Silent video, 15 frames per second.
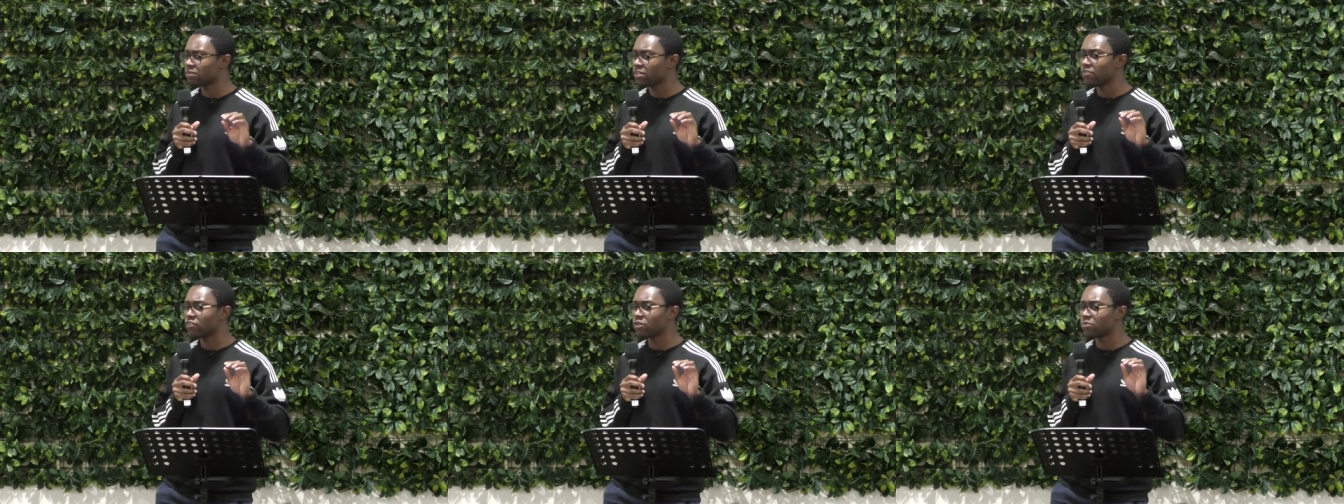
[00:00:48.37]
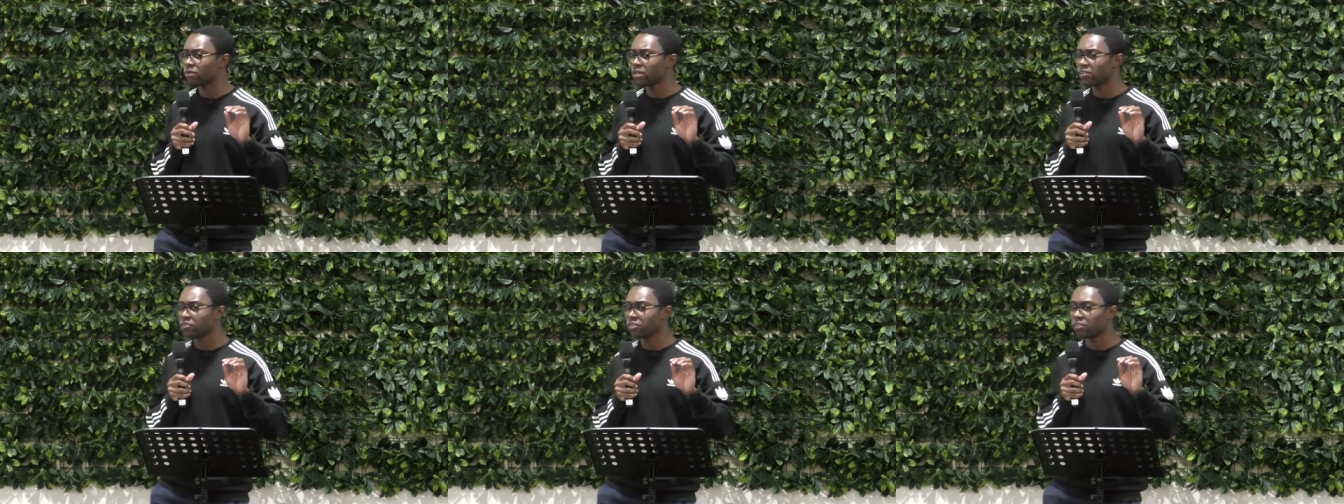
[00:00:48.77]
if you're
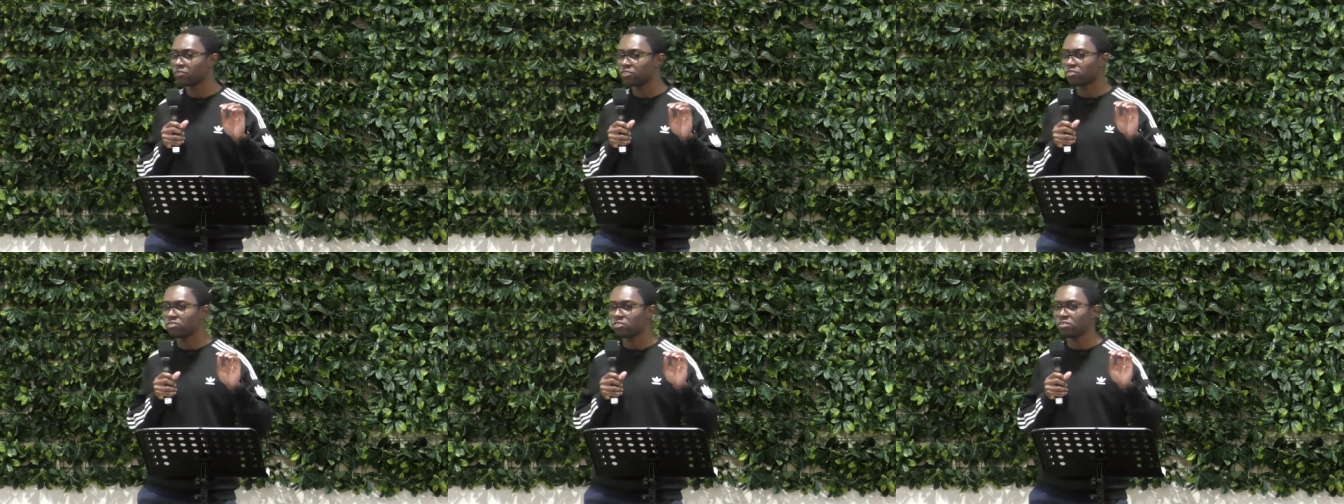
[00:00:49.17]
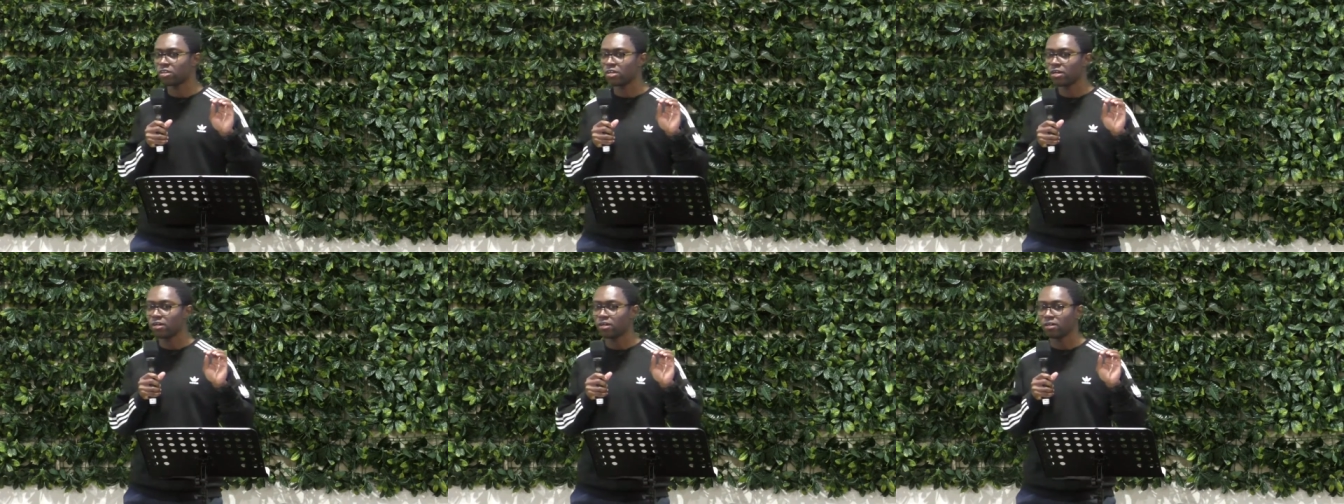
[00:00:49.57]
brave enough to
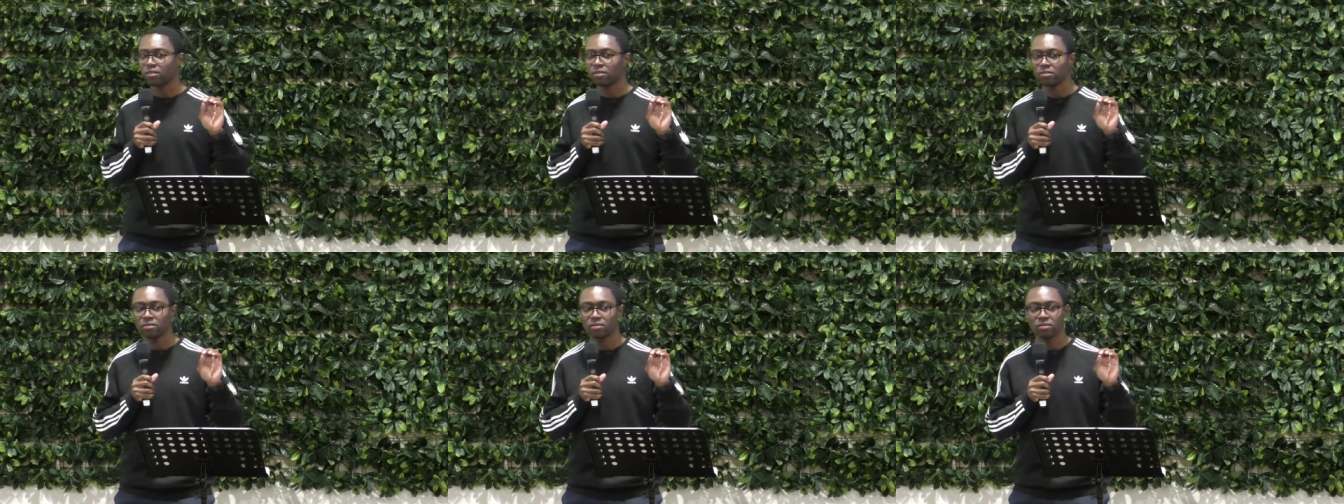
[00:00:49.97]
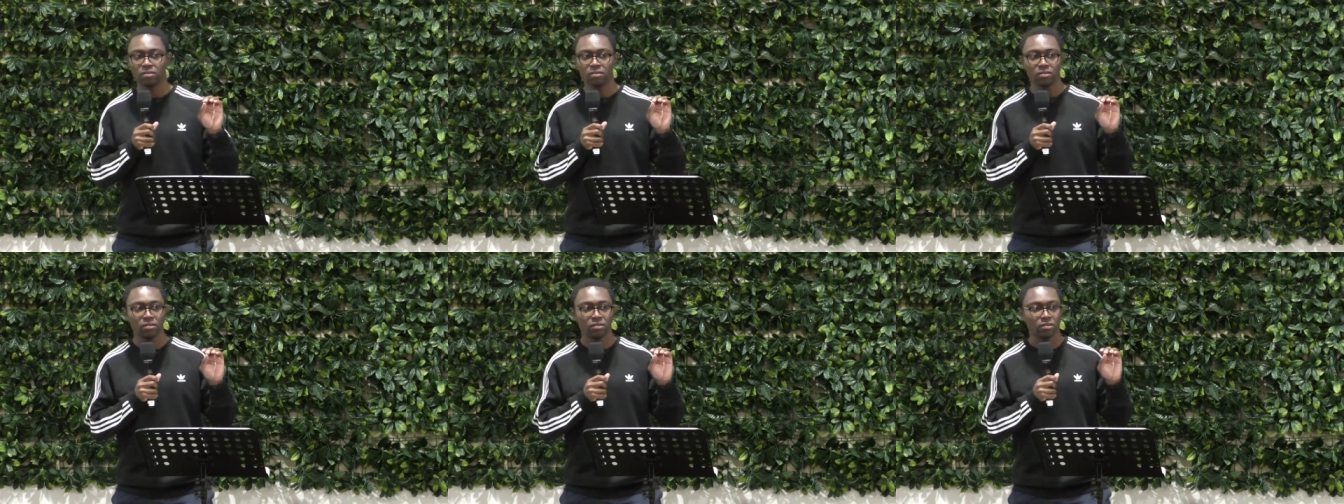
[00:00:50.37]
share
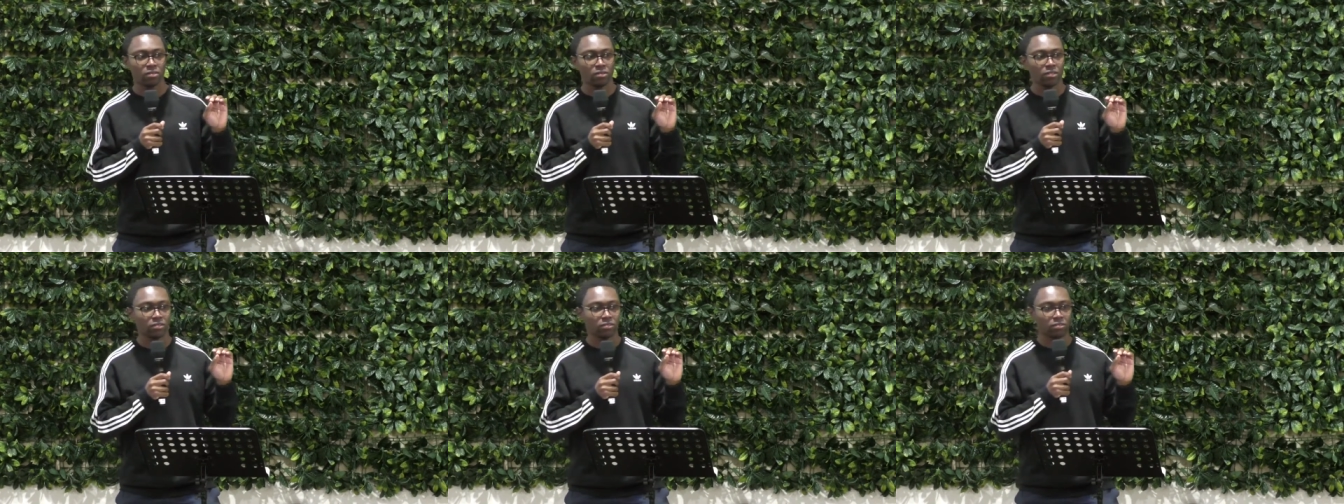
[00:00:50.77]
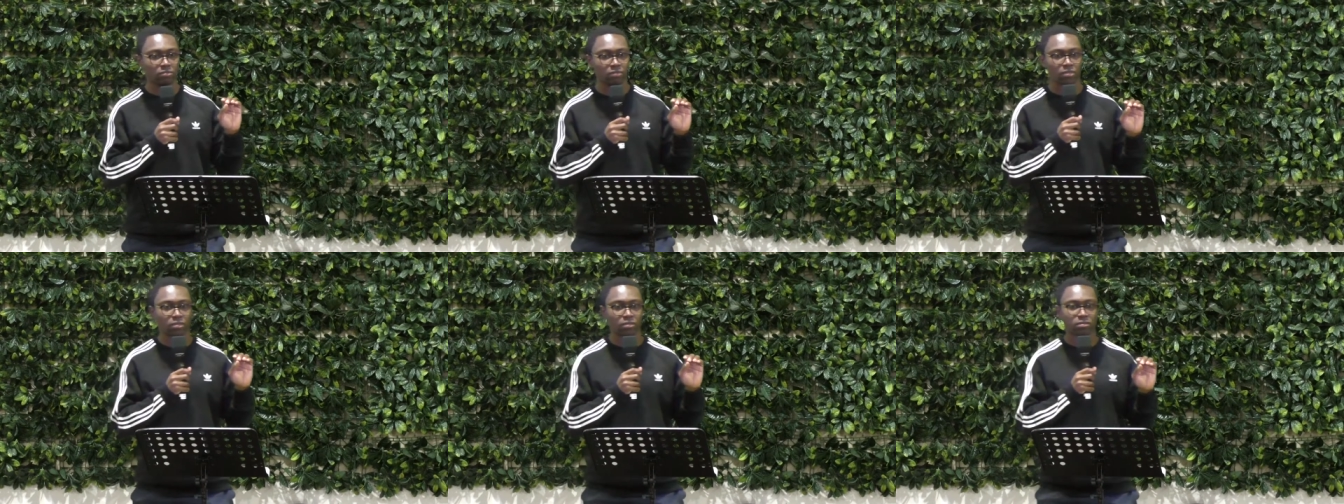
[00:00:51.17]
your answer
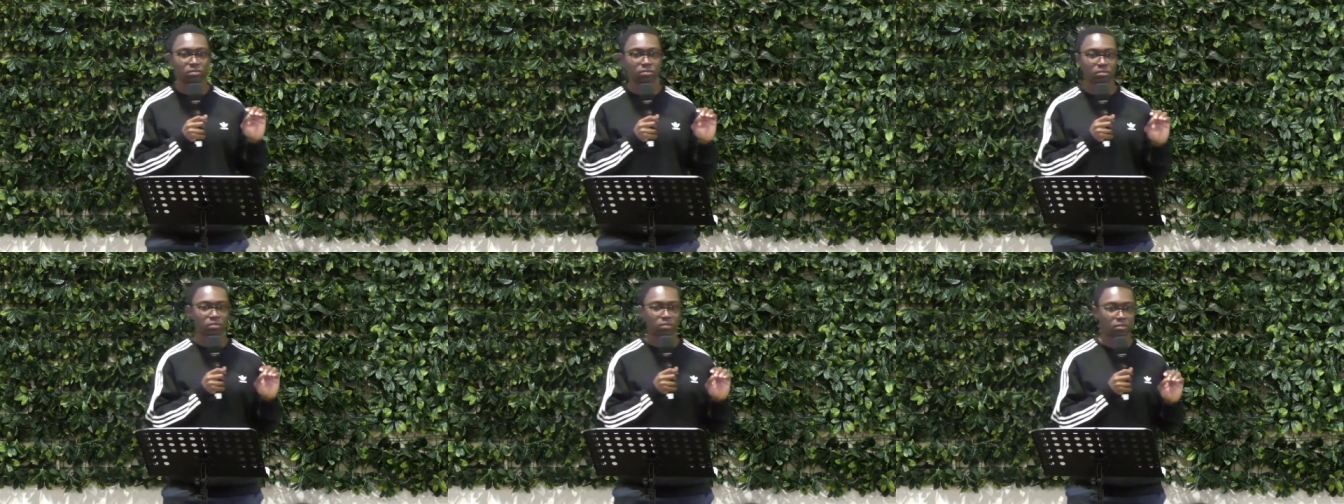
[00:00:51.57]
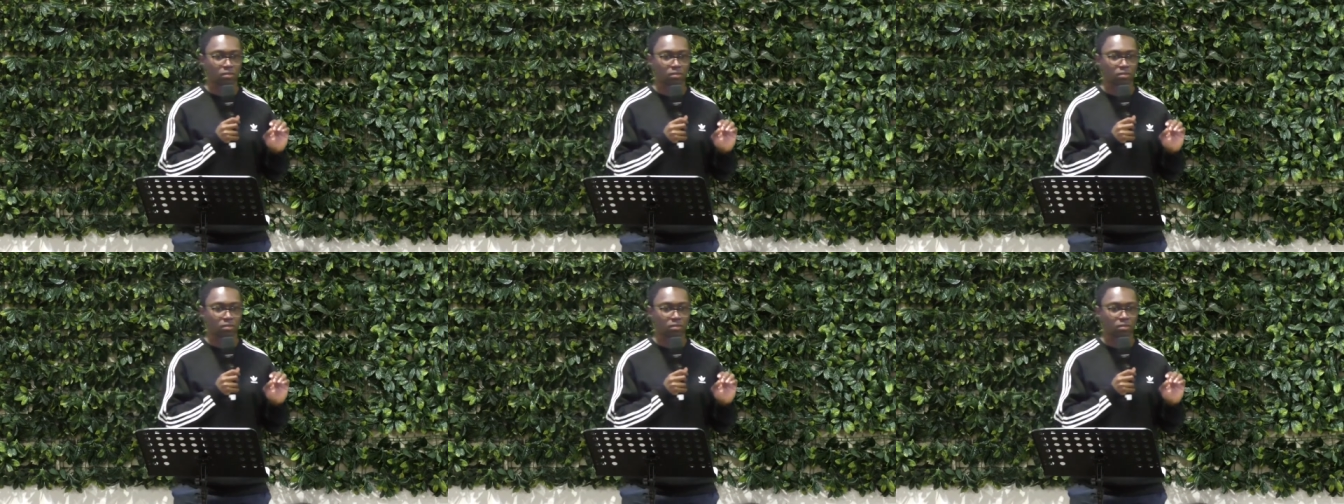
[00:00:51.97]
with us.